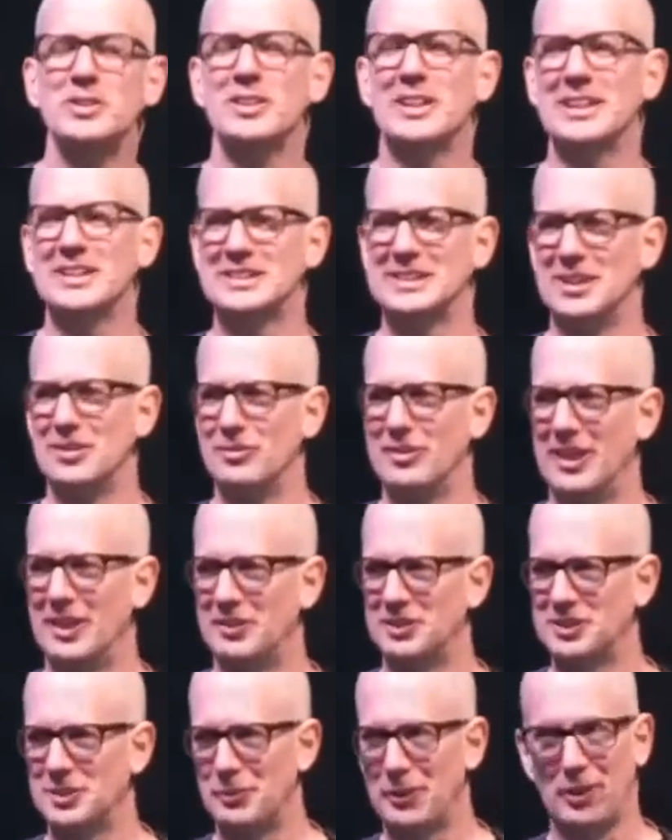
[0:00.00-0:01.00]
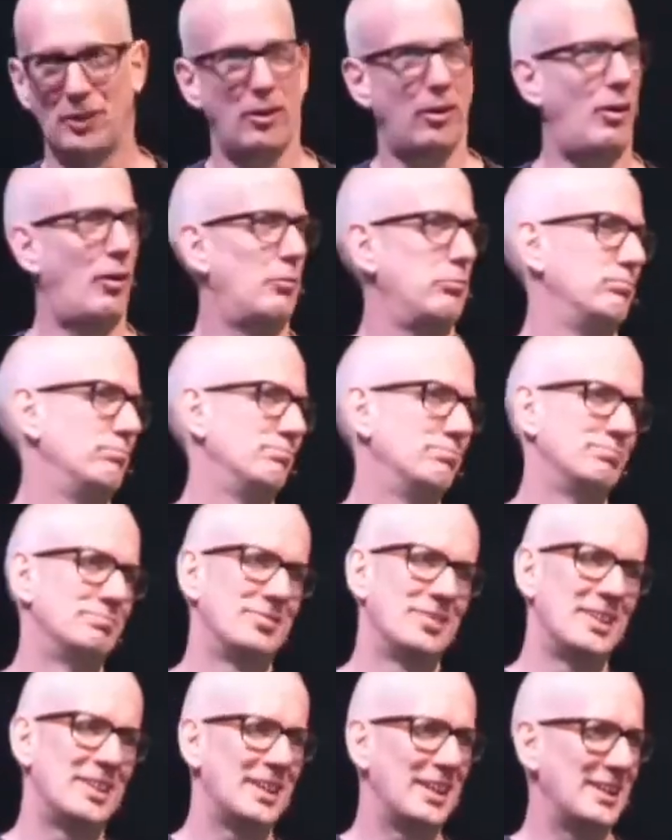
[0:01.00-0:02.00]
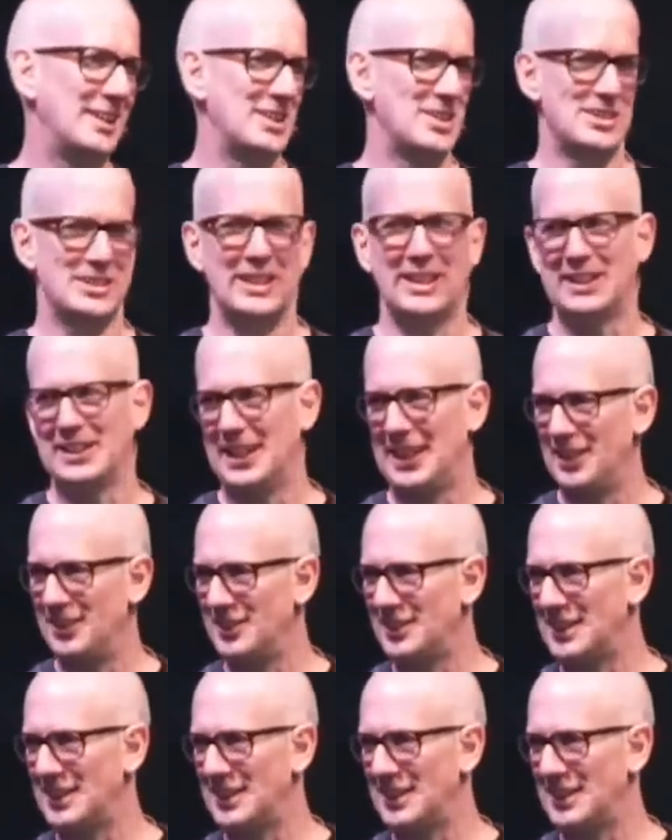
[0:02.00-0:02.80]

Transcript: your kid's love language? They'll be like, oh, and they just like nail it.